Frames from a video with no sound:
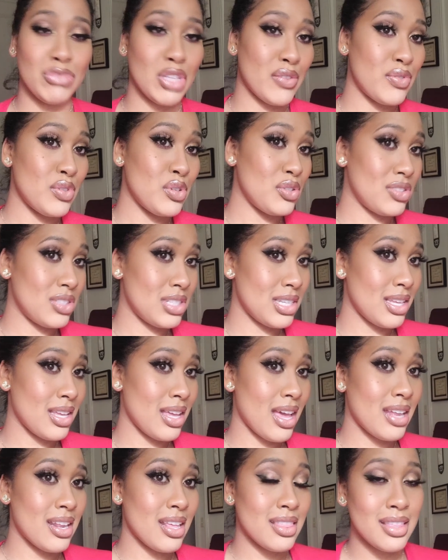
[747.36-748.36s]
if you
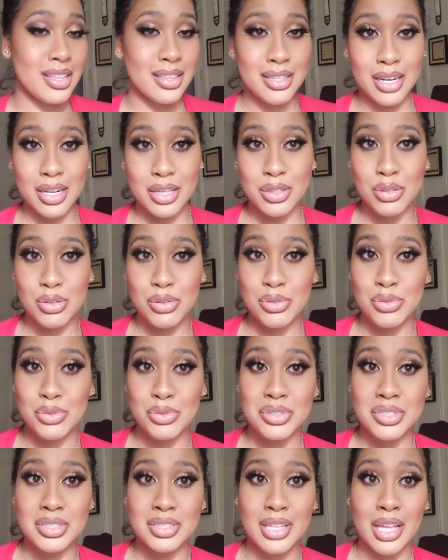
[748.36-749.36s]
see anything that I
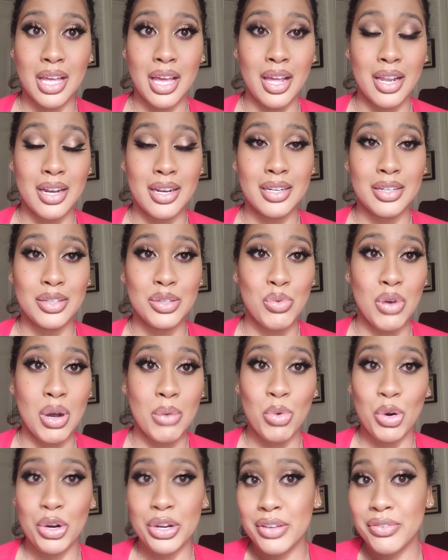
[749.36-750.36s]
use that you
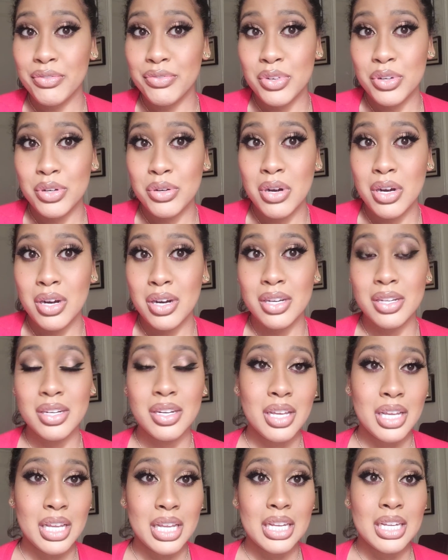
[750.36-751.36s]
want more info
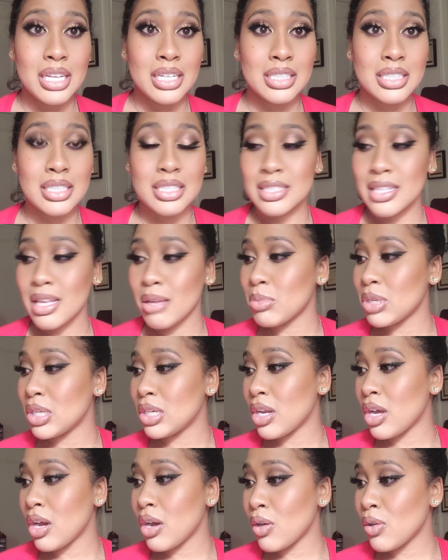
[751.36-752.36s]
on, just let me
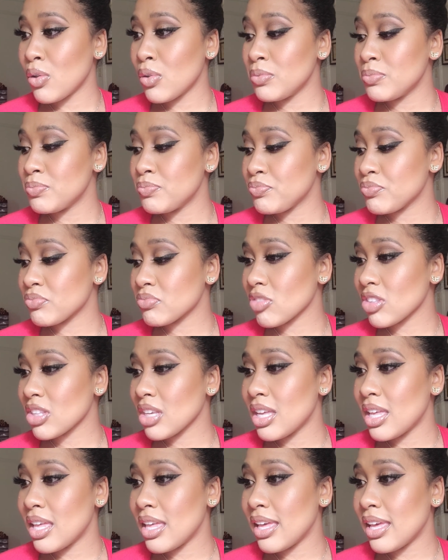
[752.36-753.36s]
know.
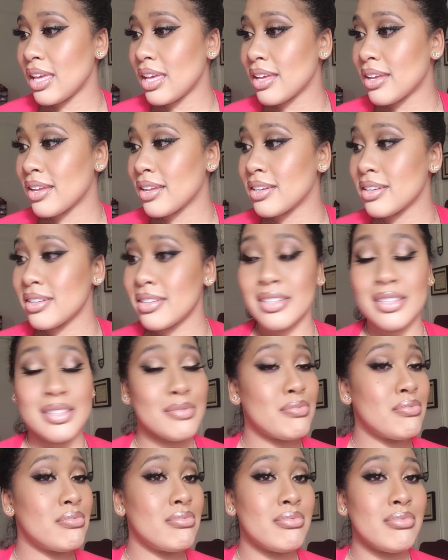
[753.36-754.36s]
And
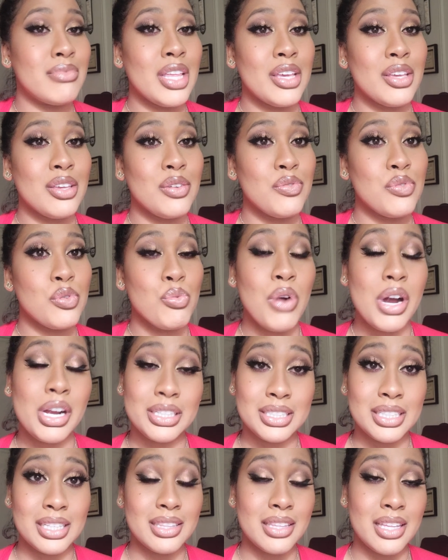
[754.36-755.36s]
thank you for
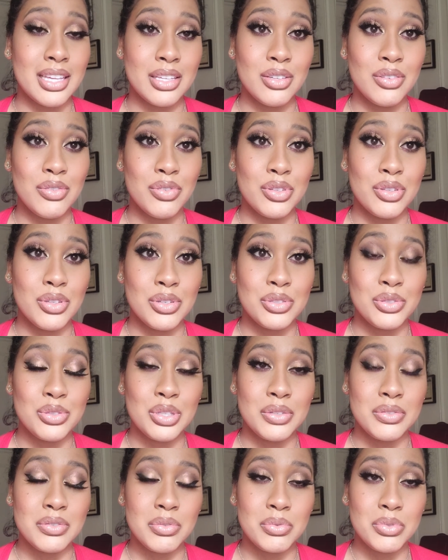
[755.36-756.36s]
watching. Thank you for those
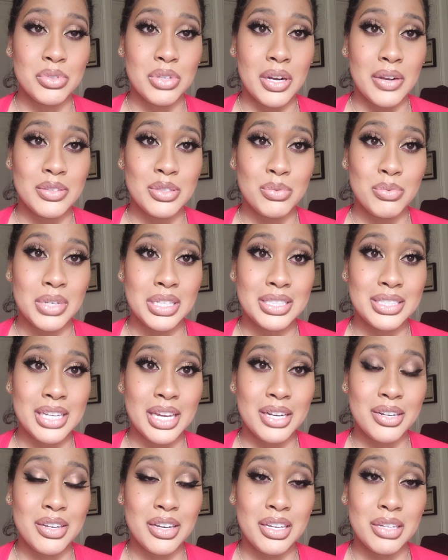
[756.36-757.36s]
who have subscribed to my
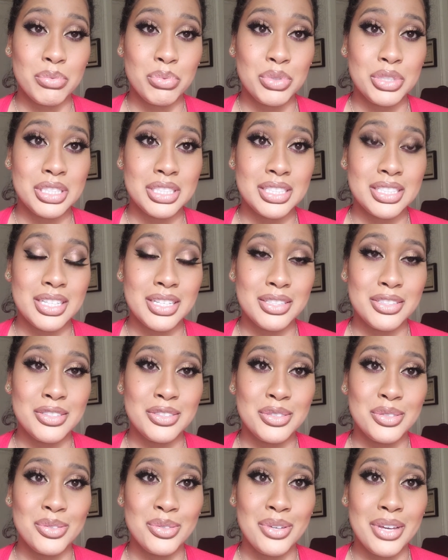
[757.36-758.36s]
channel. I appreciate
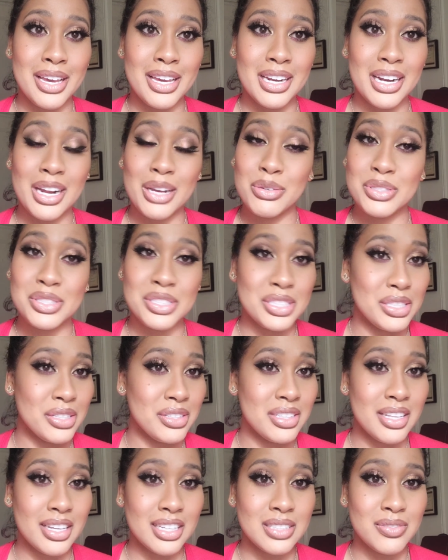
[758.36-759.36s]
you, and I will see you
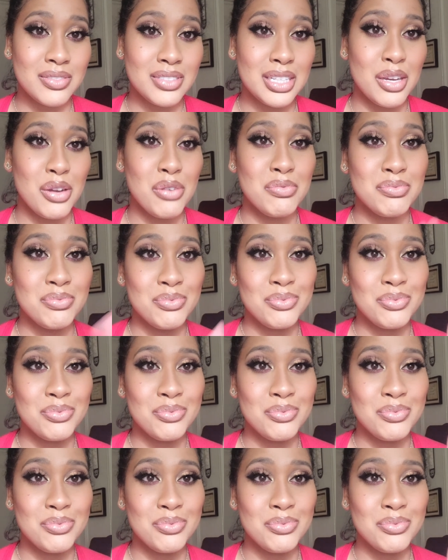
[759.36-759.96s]
in the next video.